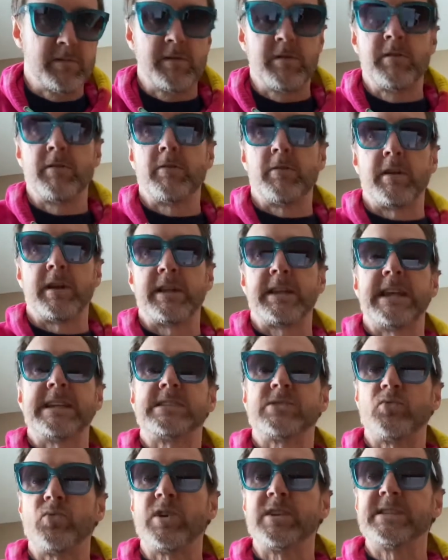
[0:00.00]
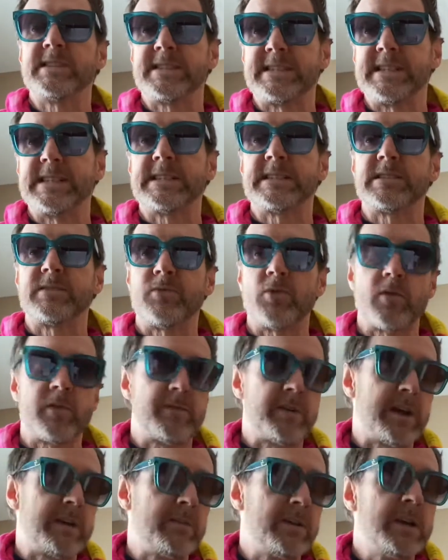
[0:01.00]
Right, that's 1, 6, 4,
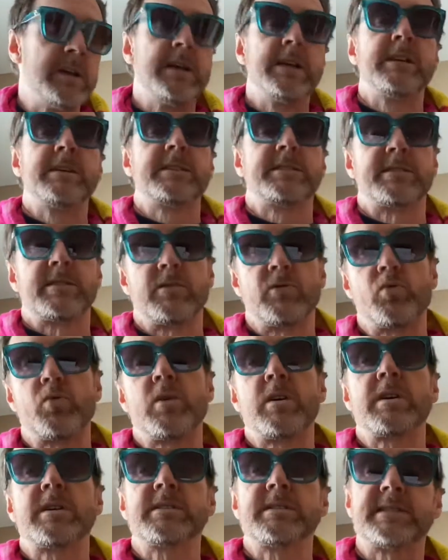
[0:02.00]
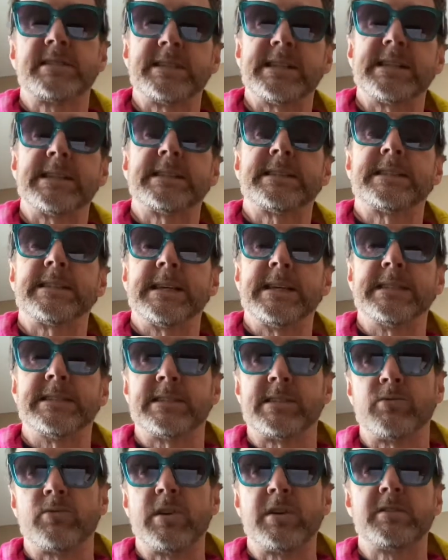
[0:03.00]
5. So the 1, 6 is
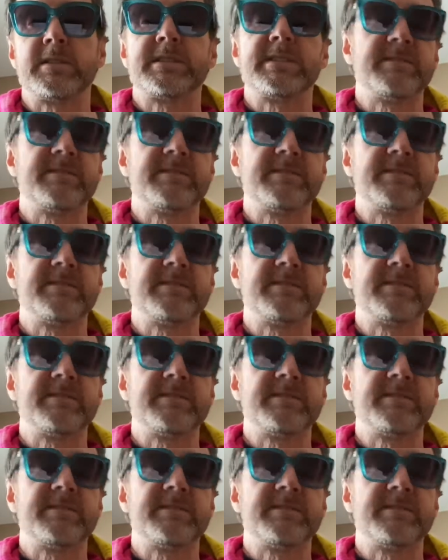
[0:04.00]
the relative